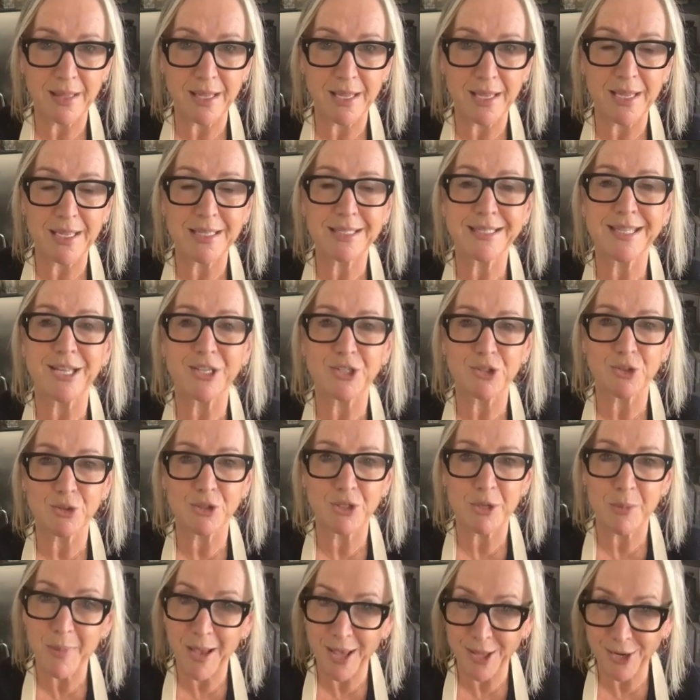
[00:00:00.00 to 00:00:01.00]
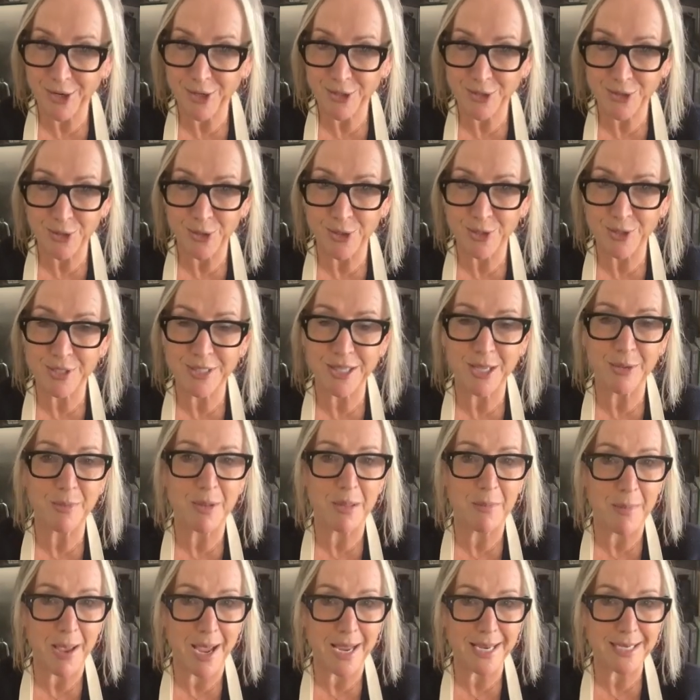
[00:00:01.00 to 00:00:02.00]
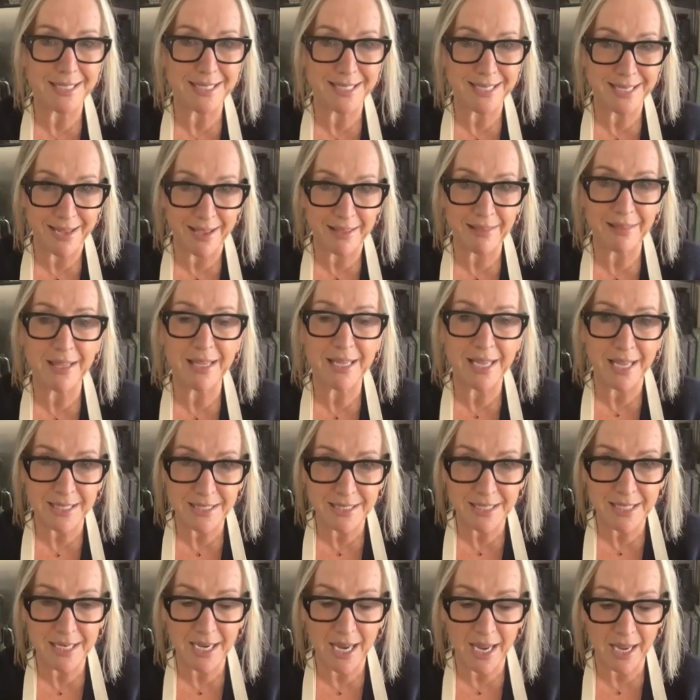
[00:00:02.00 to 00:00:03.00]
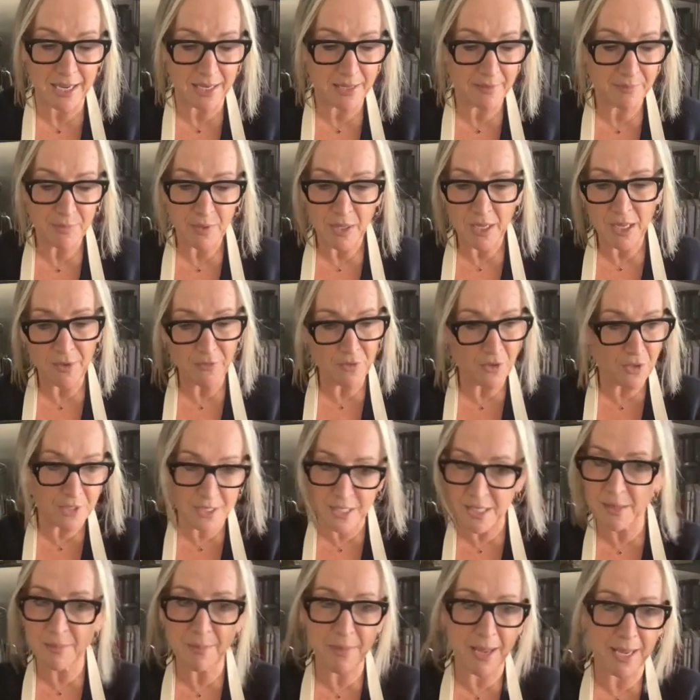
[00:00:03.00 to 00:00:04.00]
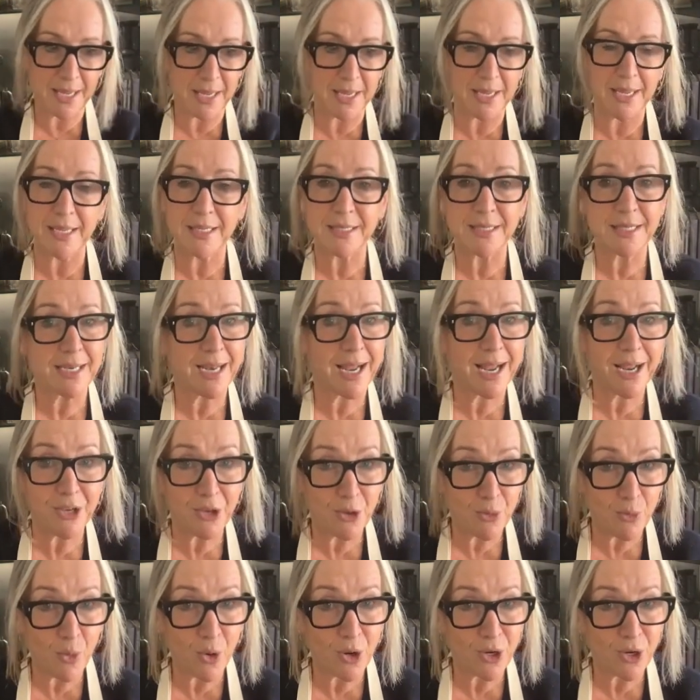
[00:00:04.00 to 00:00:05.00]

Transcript: the essential tomato sauce that we made together yesterday. If you didn't make it yesterday and you